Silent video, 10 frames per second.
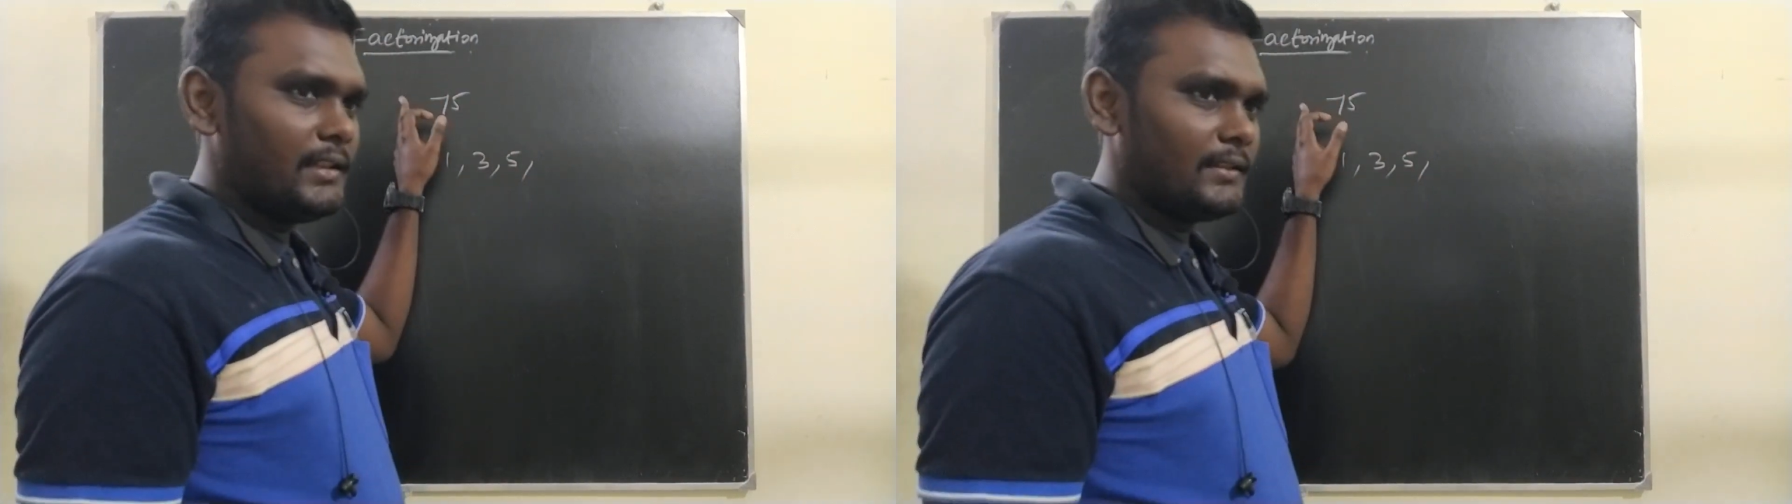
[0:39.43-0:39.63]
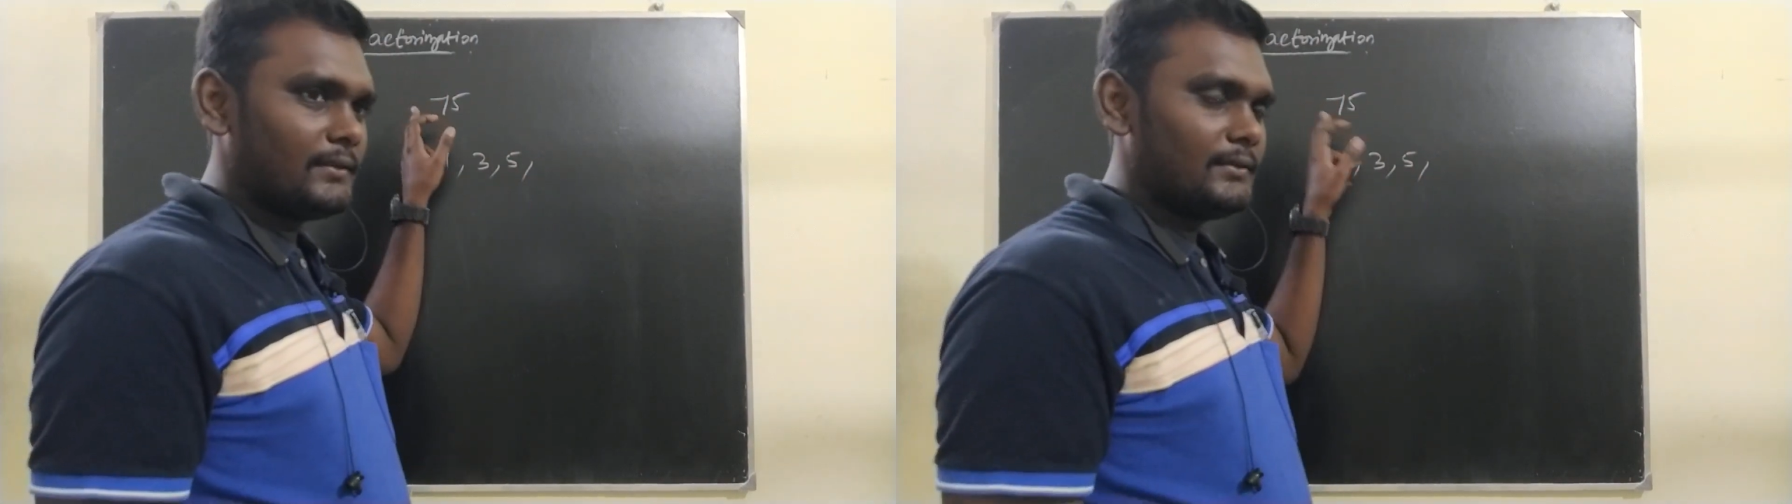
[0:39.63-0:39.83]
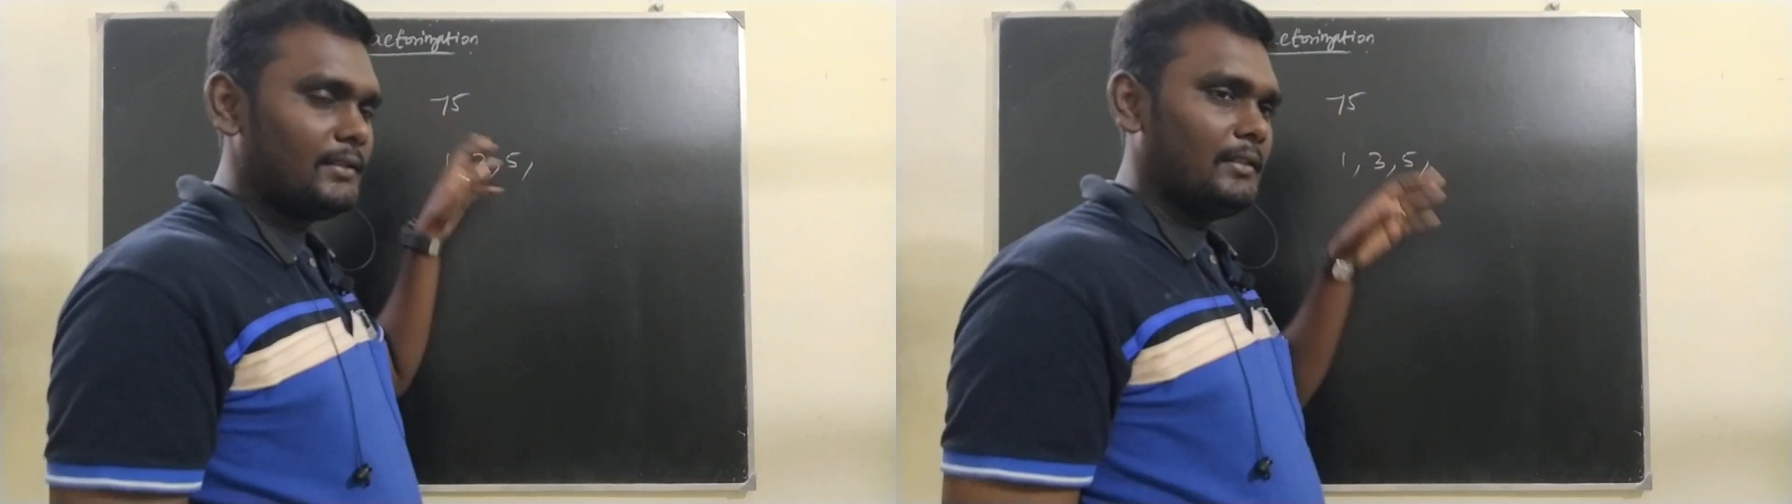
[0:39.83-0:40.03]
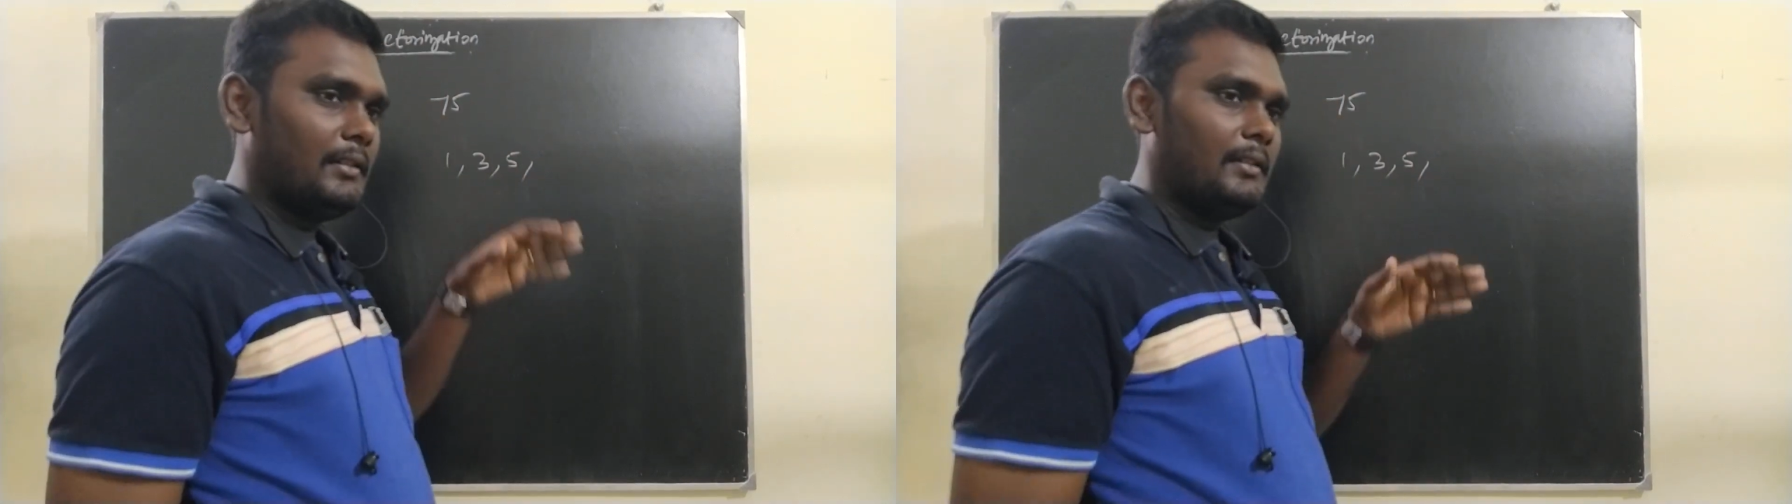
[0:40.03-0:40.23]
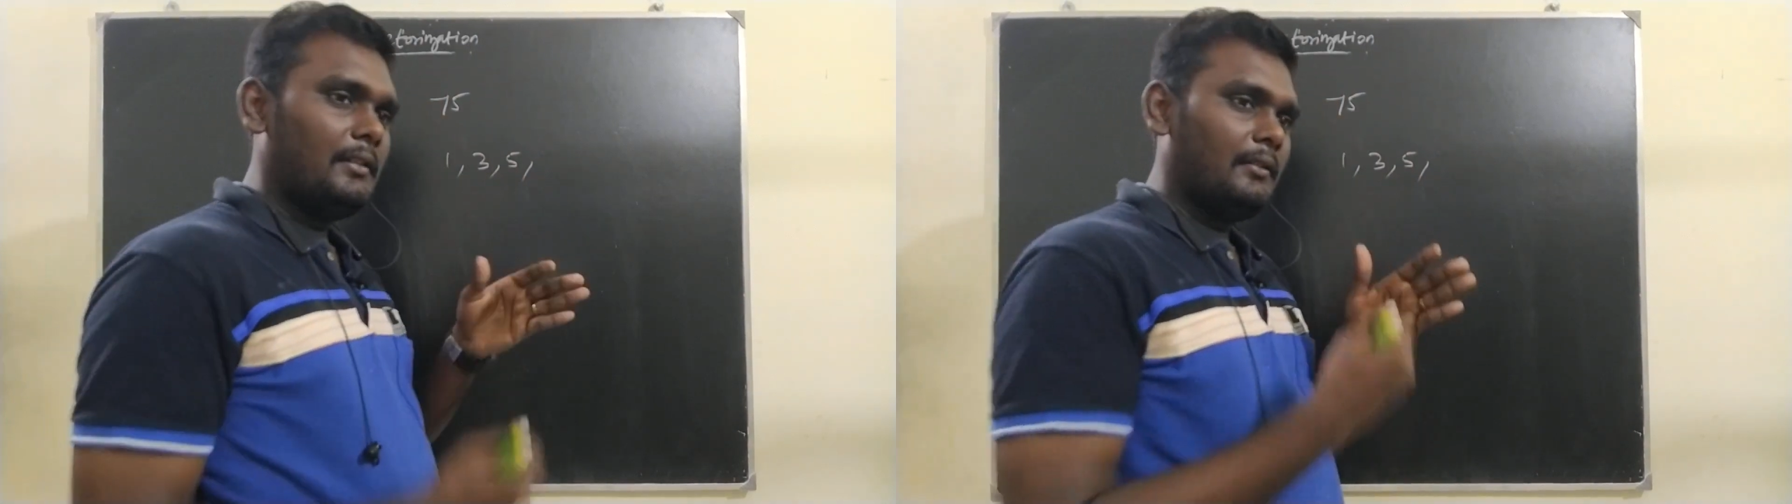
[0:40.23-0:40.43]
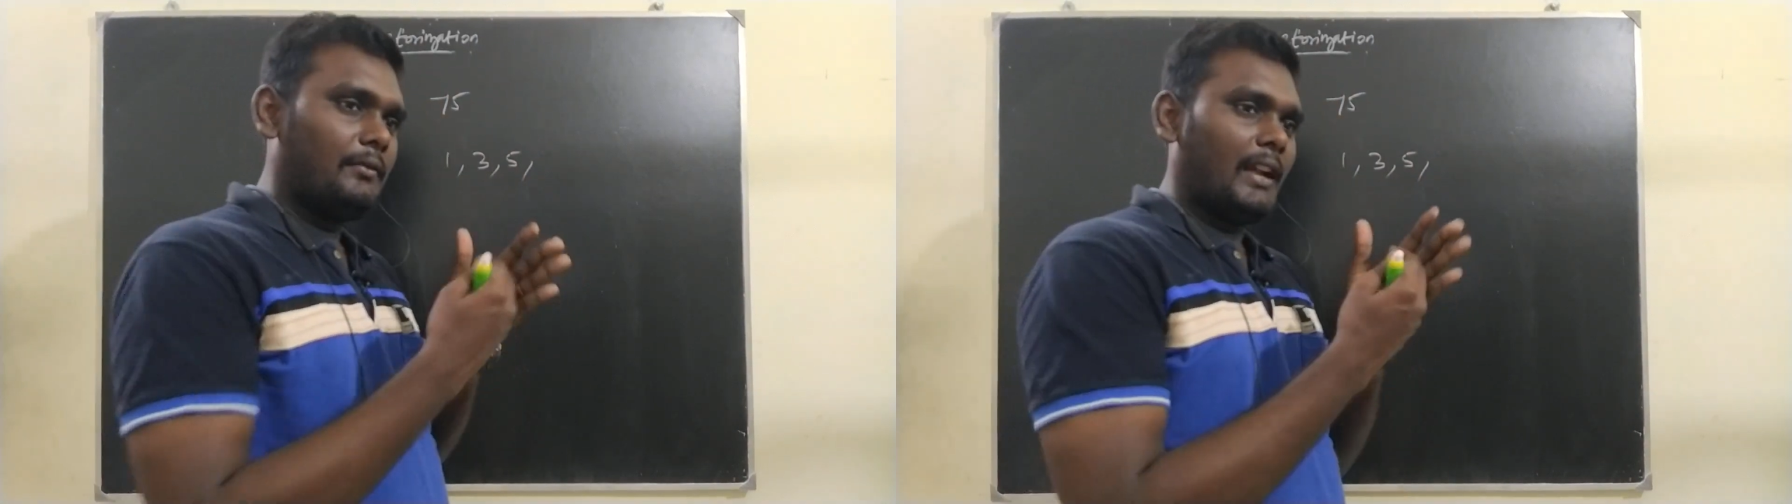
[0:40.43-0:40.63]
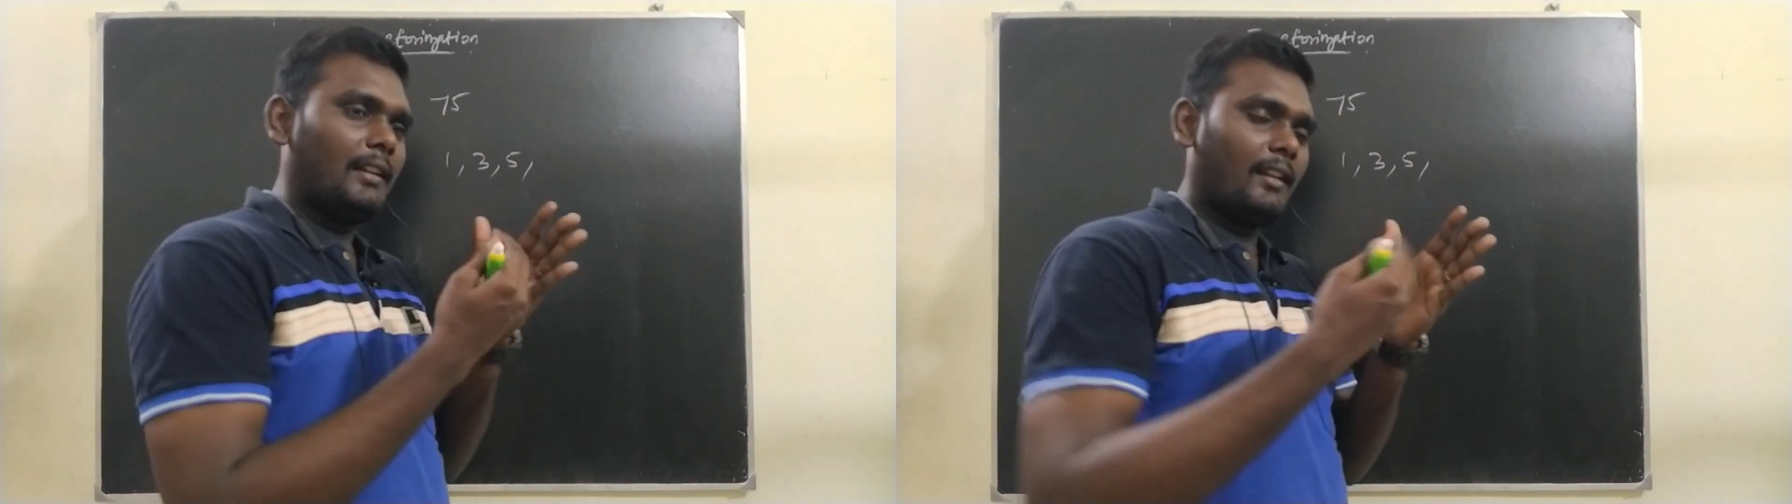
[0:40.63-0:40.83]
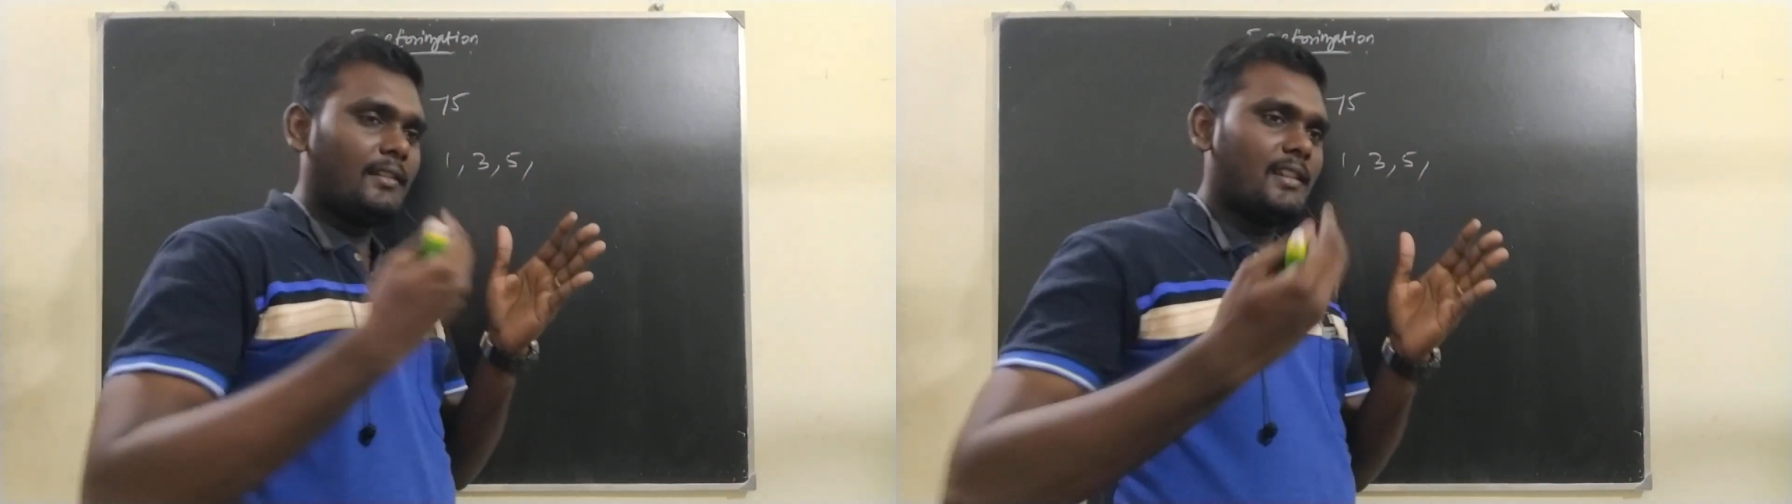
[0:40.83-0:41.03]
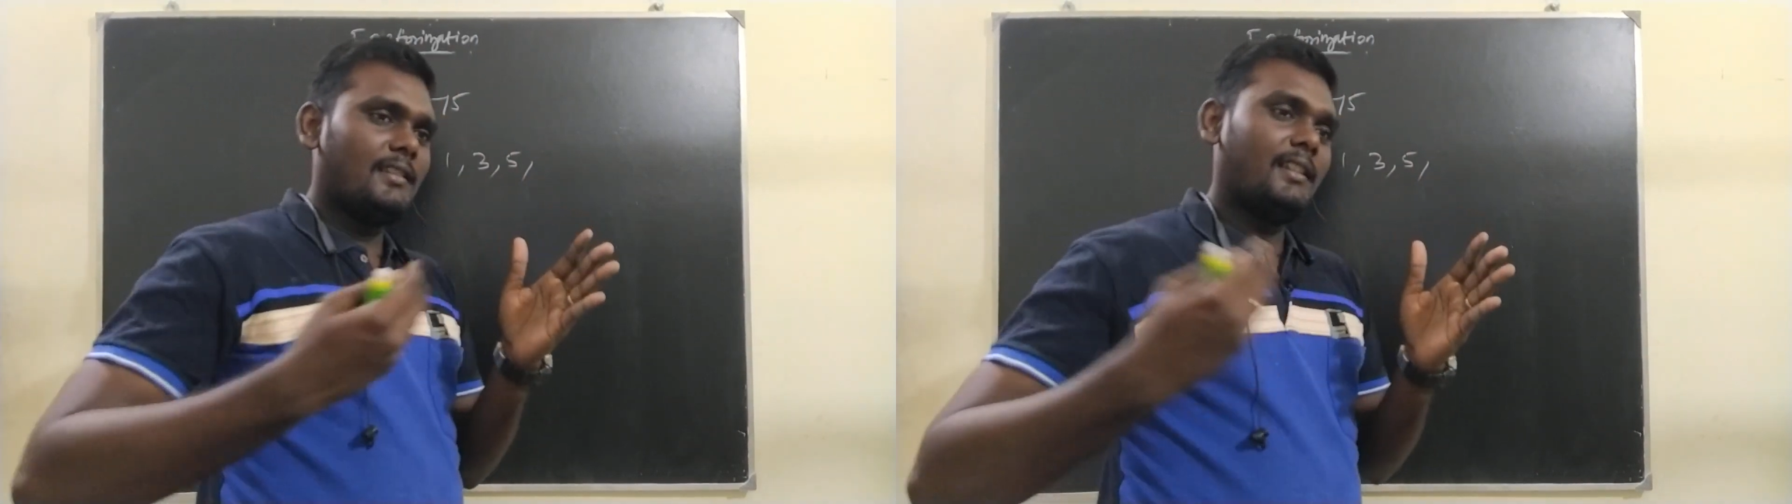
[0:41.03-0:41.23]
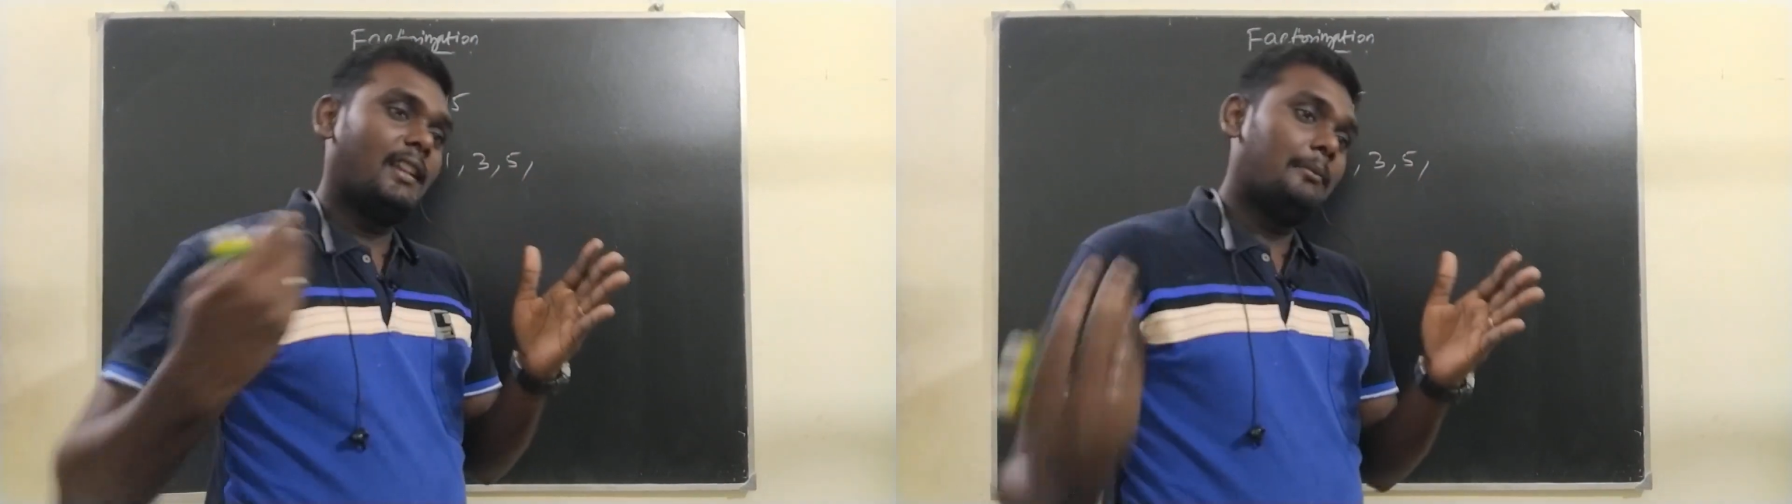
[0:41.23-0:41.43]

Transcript: means factorization